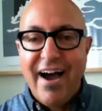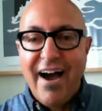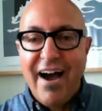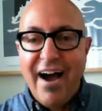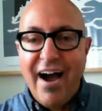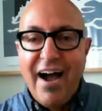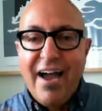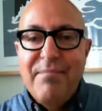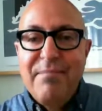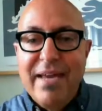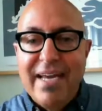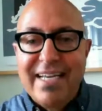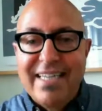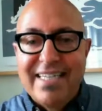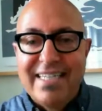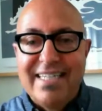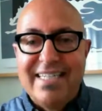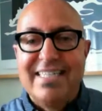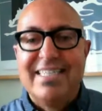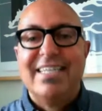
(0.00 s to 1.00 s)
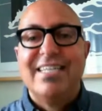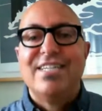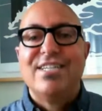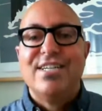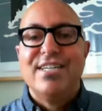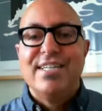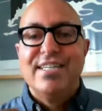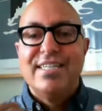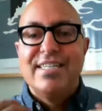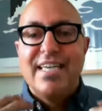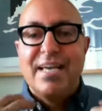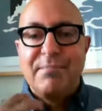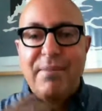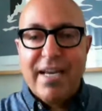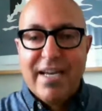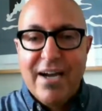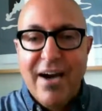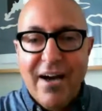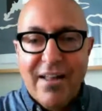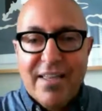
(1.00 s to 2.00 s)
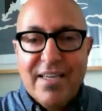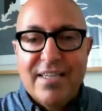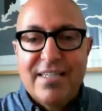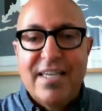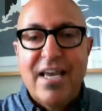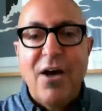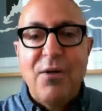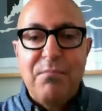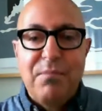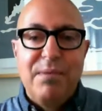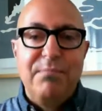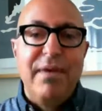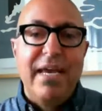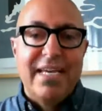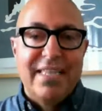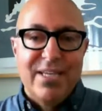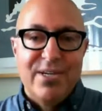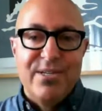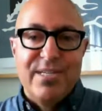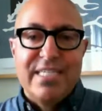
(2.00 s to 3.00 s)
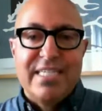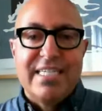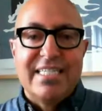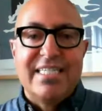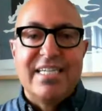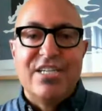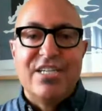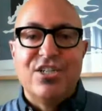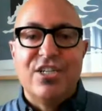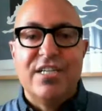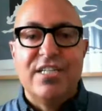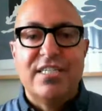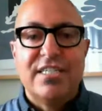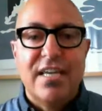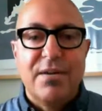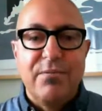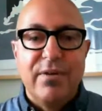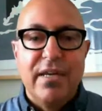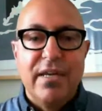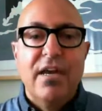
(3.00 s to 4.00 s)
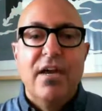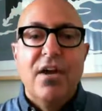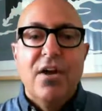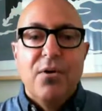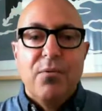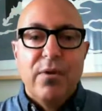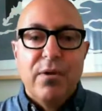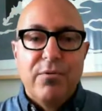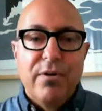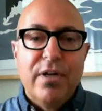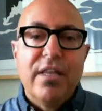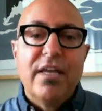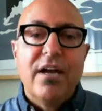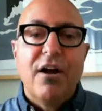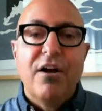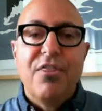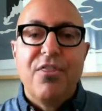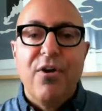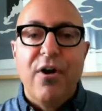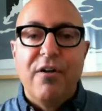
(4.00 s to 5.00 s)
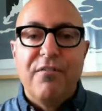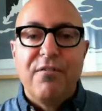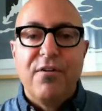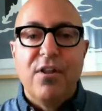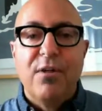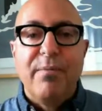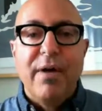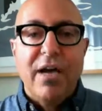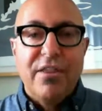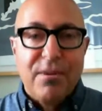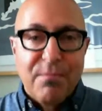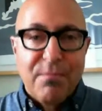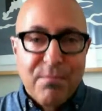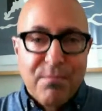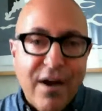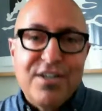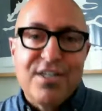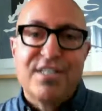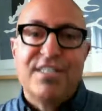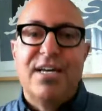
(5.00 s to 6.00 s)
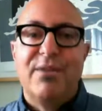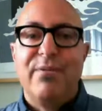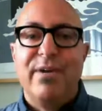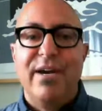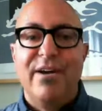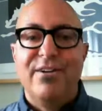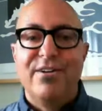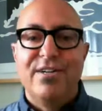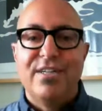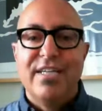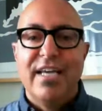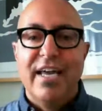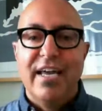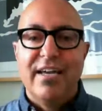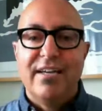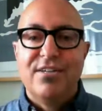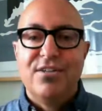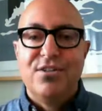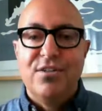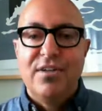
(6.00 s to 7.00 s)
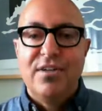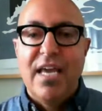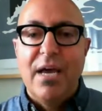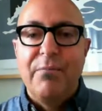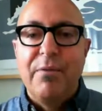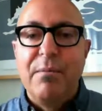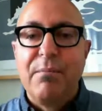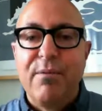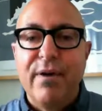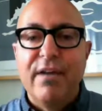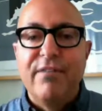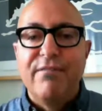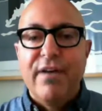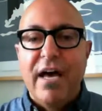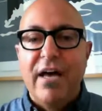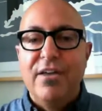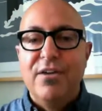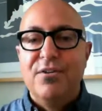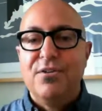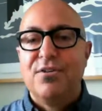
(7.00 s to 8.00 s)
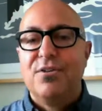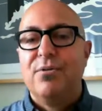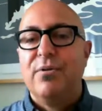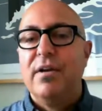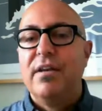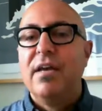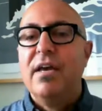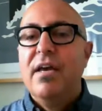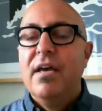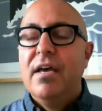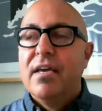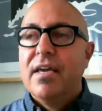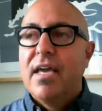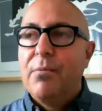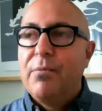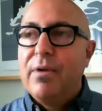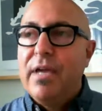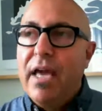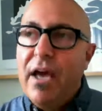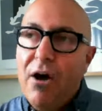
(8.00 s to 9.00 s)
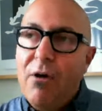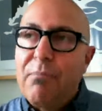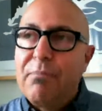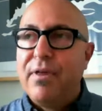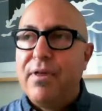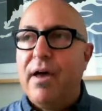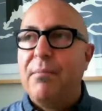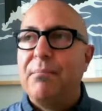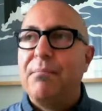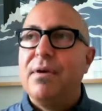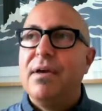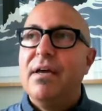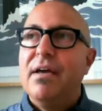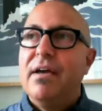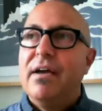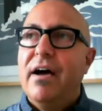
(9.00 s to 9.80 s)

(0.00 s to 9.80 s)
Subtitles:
I make the decisions, and my colleagues help me make those decisions, and we really are thoughtful about the projects that we undertake. Can we bring value to it? Can we help them?